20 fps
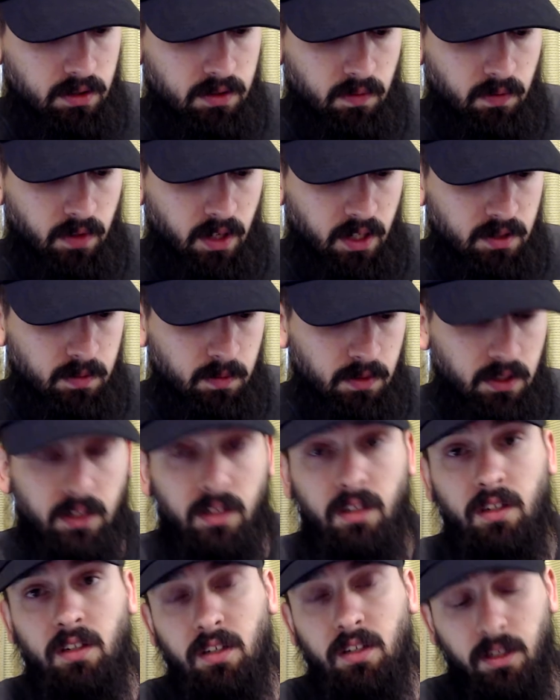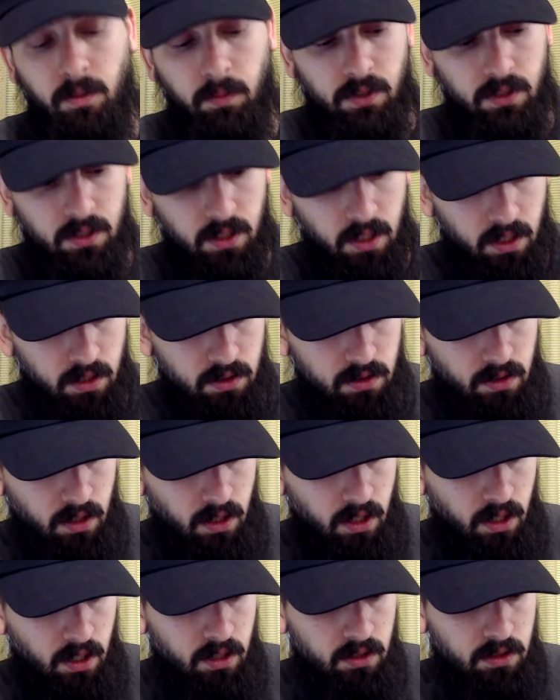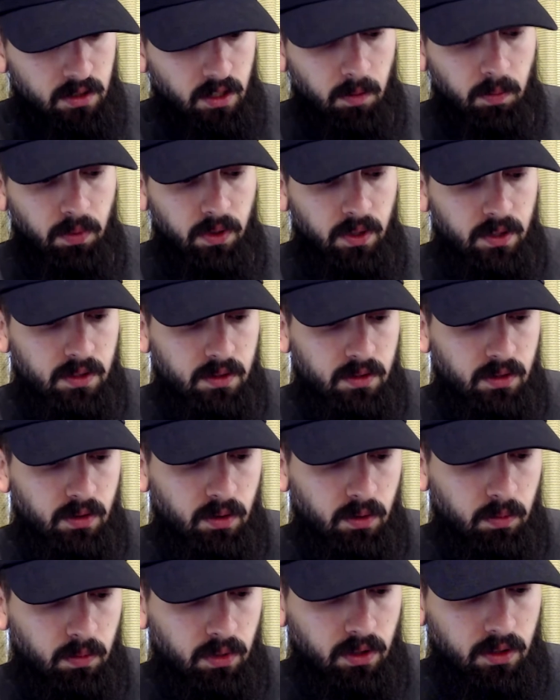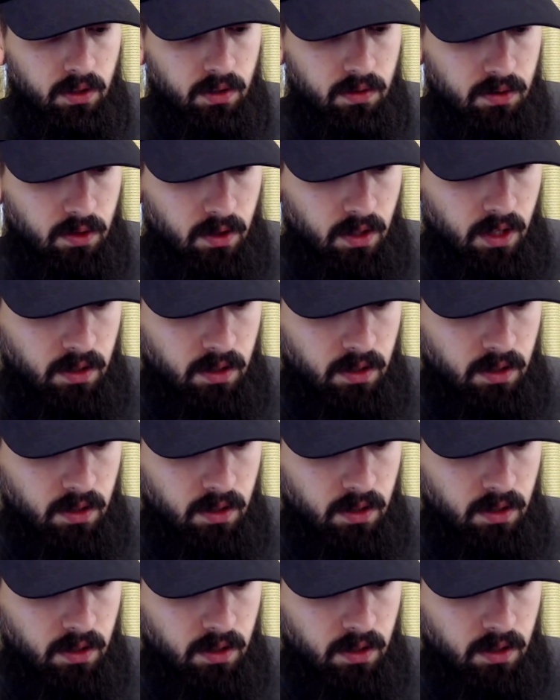of Kazmina Enigma Sage. She's got +2 ability of Scry